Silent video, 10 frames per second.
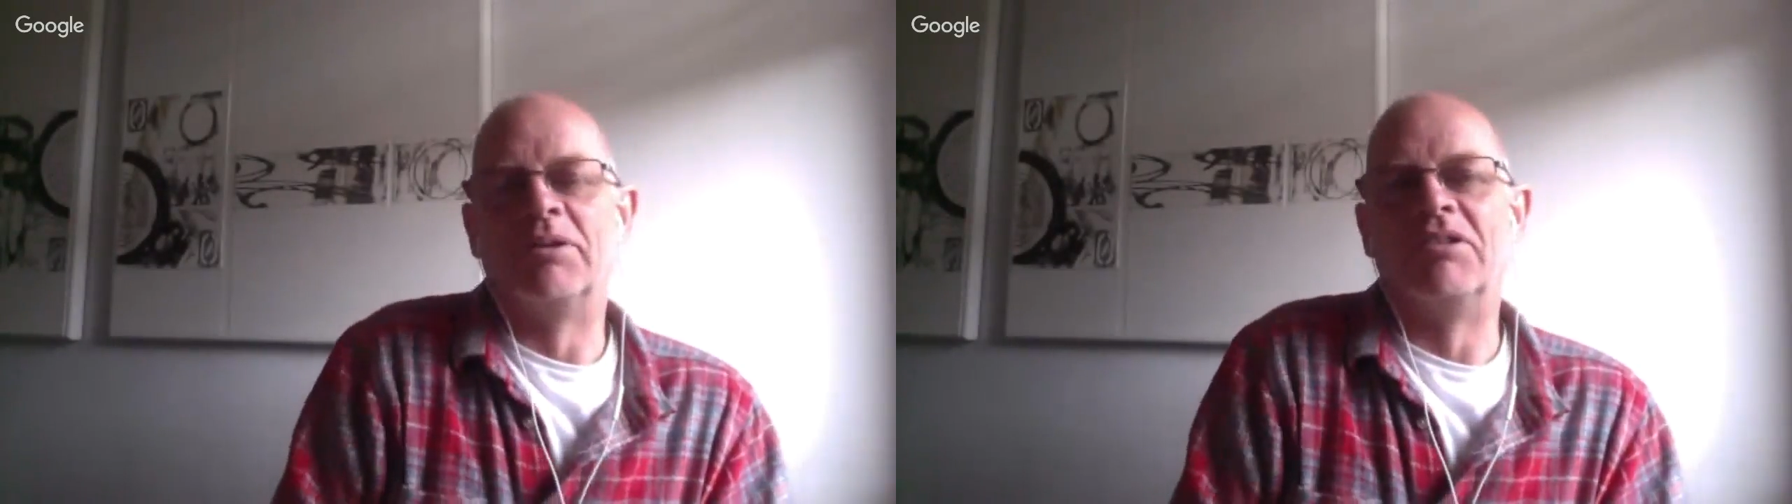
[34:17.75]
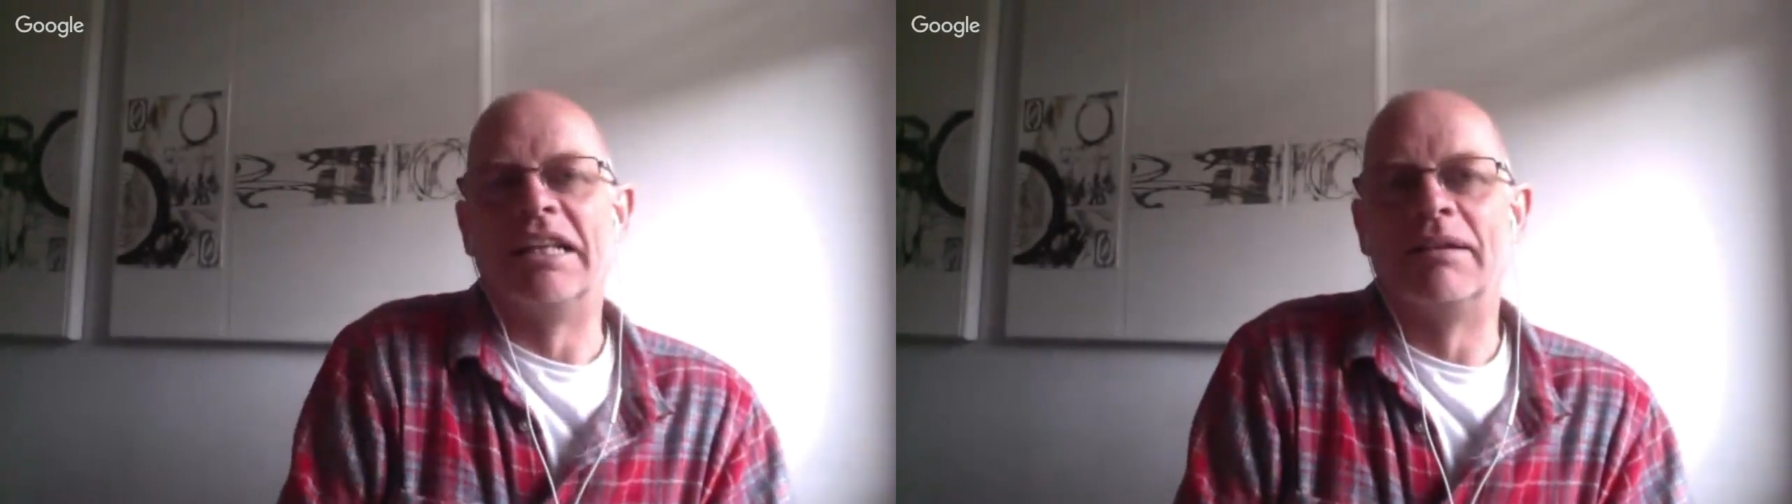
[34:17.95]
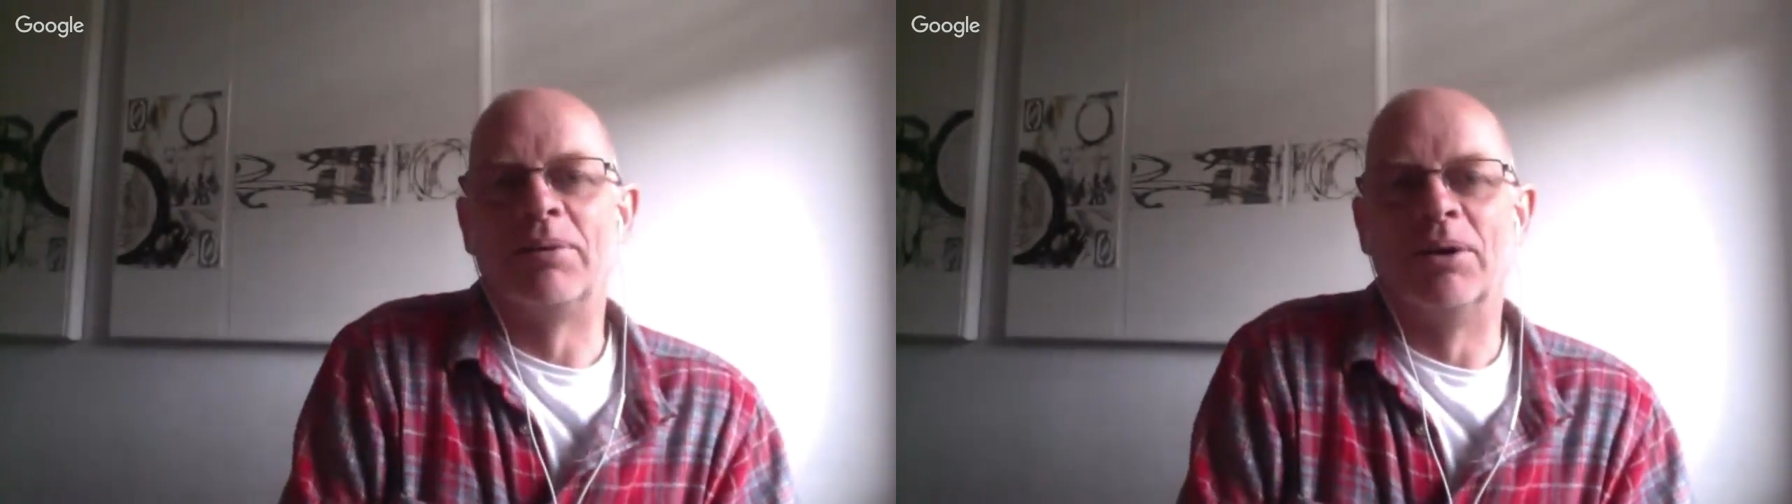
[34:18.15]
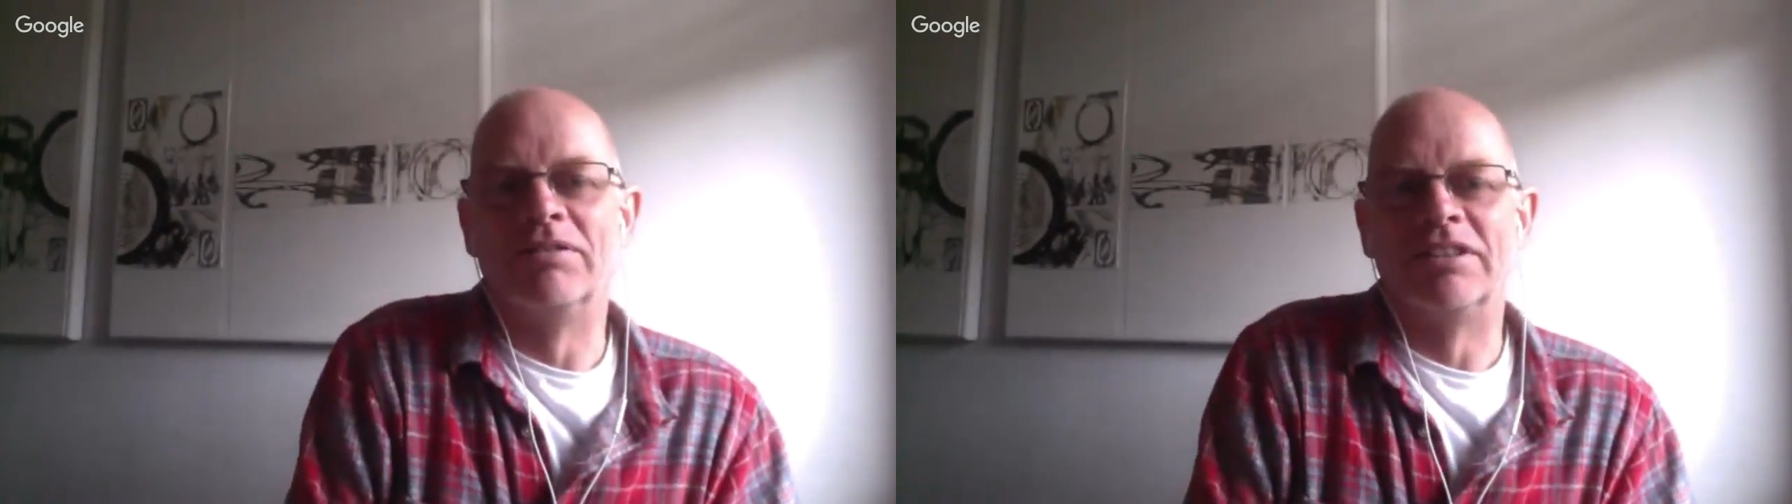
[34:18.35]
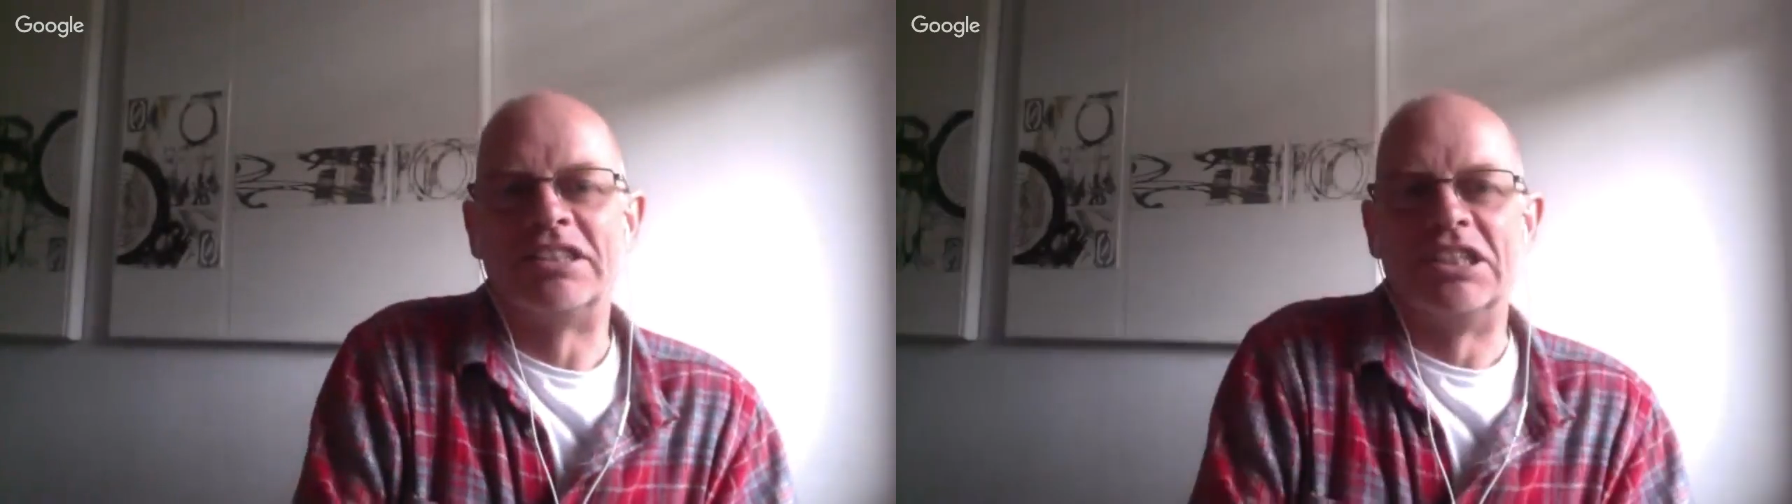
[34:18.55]
important for the
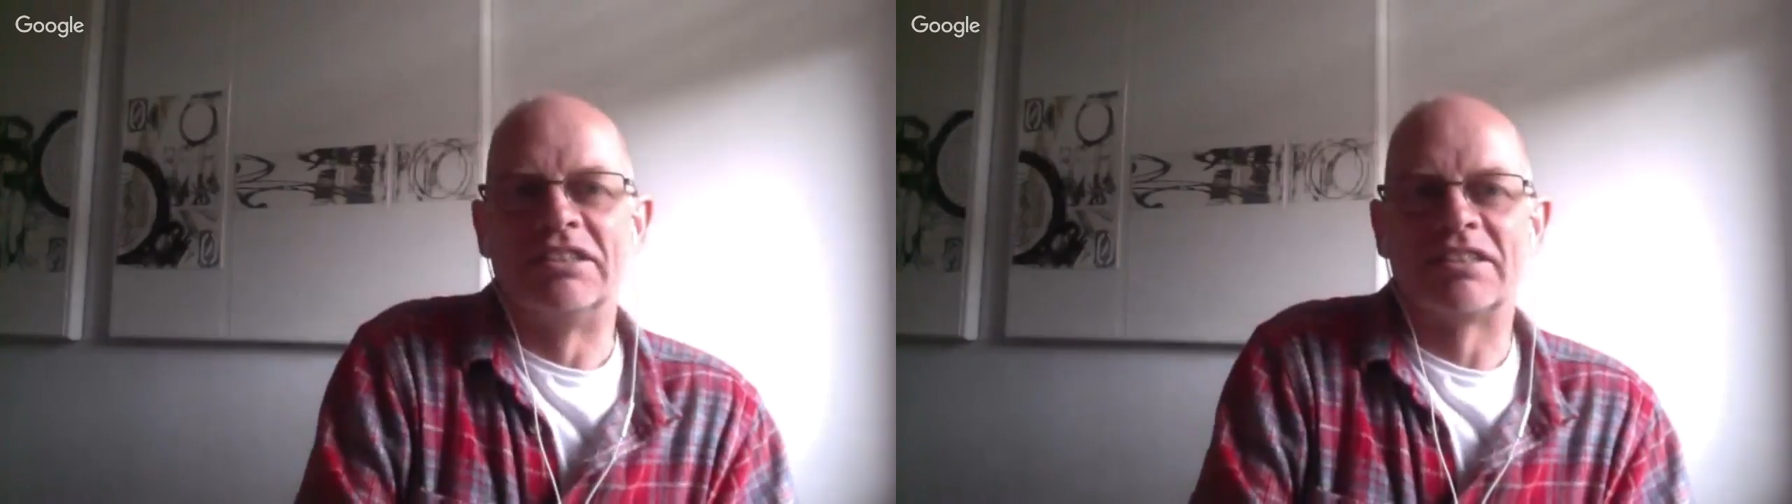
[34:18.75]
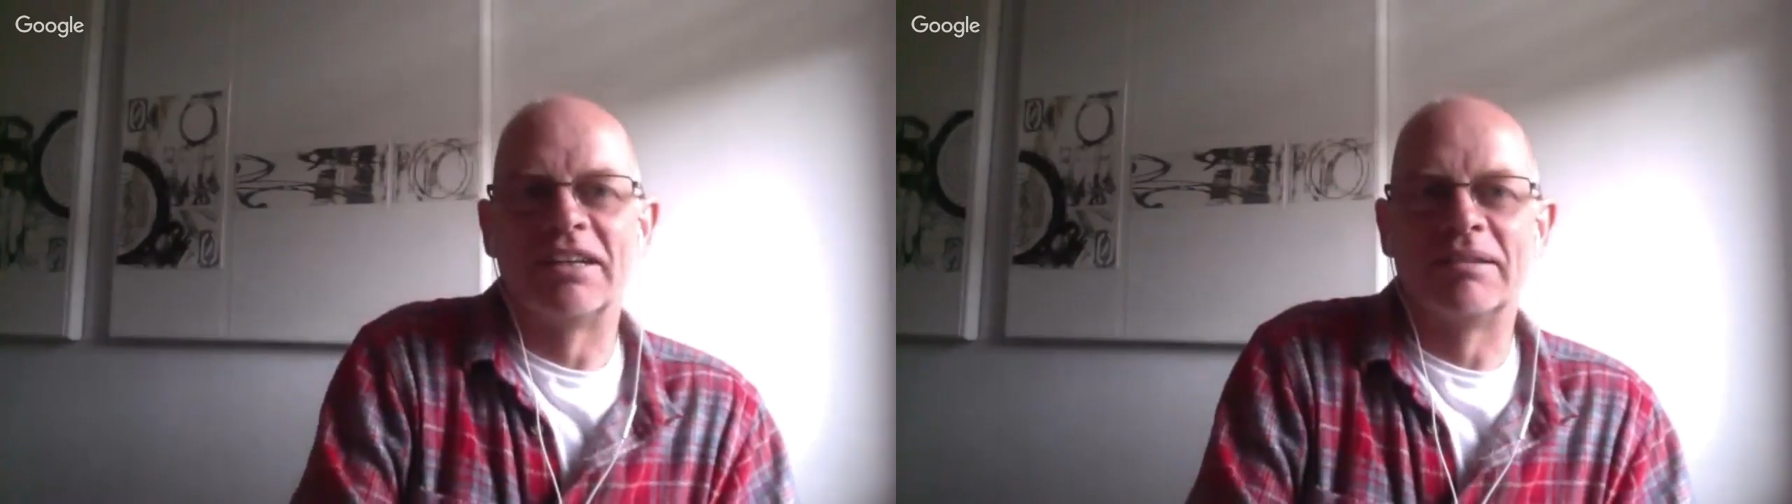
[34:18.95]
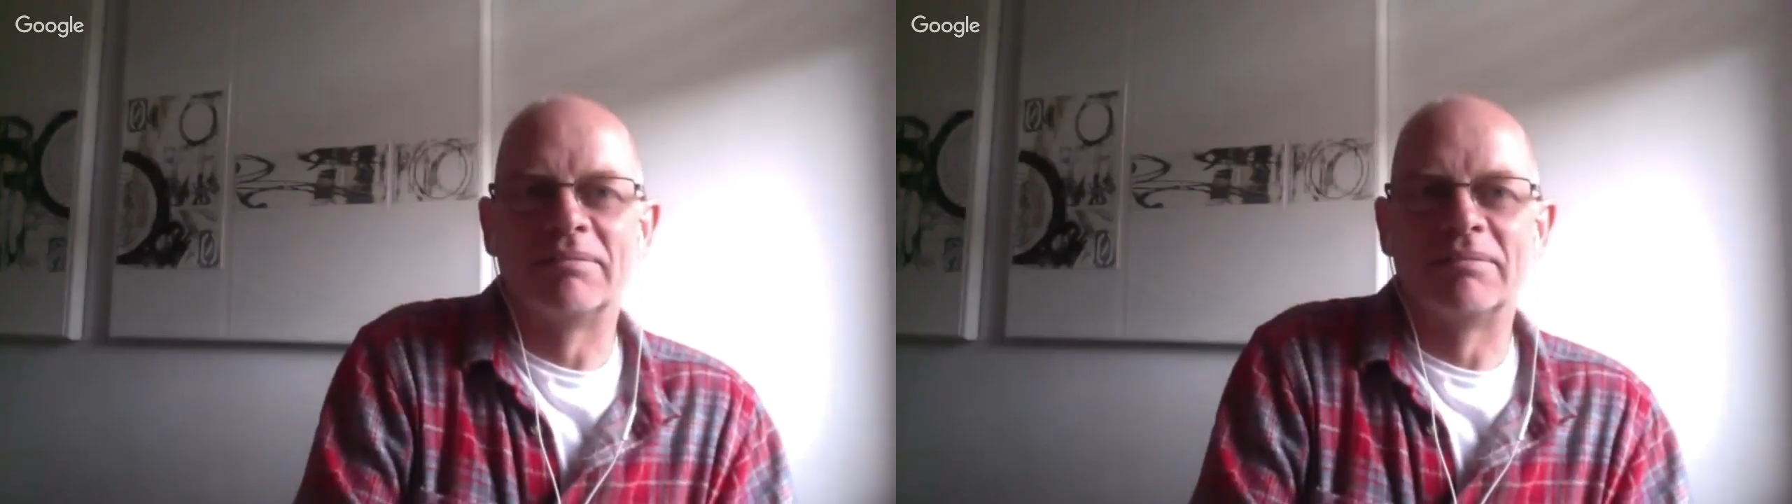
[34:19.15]
students I'm